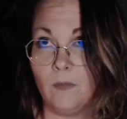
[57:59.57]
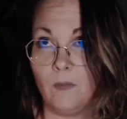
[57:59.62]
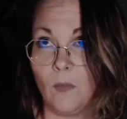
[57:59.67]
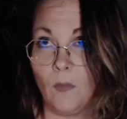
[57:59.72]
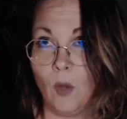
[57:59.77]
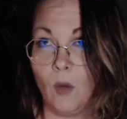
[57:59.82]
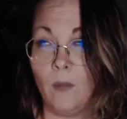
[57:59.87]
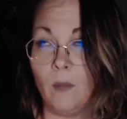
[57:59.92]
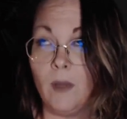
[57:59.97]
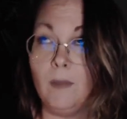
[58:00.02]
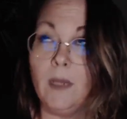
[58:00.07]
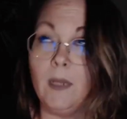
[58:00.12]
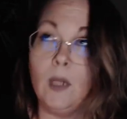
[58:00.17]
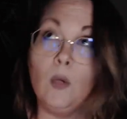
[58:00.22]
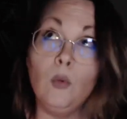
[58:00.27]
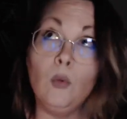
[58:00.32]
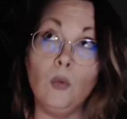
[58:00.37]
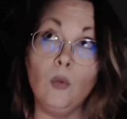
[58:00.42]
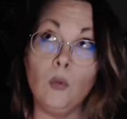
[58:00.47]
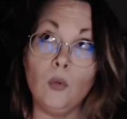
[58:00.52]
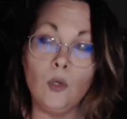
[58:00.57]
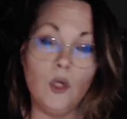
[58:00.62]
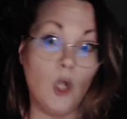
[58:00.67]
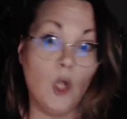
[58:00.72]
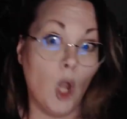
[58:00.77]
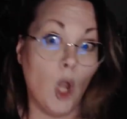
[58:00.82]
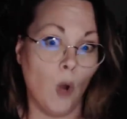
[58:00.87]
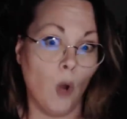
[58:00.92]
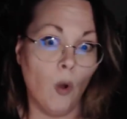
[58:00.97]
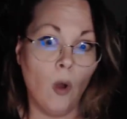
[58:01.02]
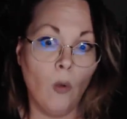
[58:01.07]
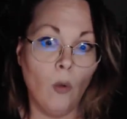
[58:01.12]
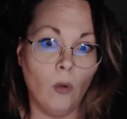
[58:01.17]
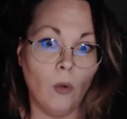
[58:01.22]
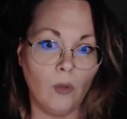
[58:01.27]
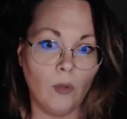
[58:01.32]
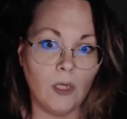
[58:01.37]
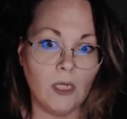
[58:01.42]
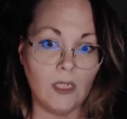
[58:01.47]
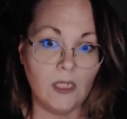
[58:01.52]
Or maybe, no, what
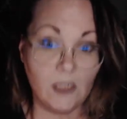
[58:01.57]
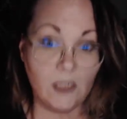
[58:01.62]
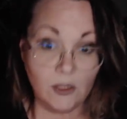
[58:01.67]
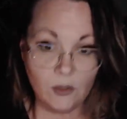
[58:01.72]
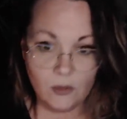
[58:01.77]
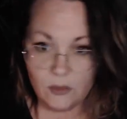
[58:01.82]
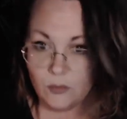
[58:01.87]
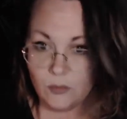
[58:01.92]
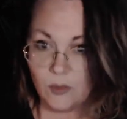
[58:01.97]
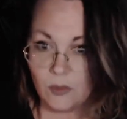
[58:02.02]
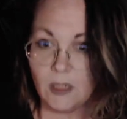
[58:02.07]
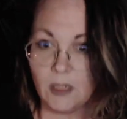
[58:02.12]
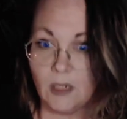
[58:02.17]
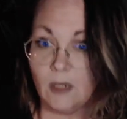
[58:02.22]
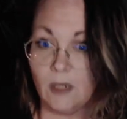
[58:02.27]
we're going to do is we're going to go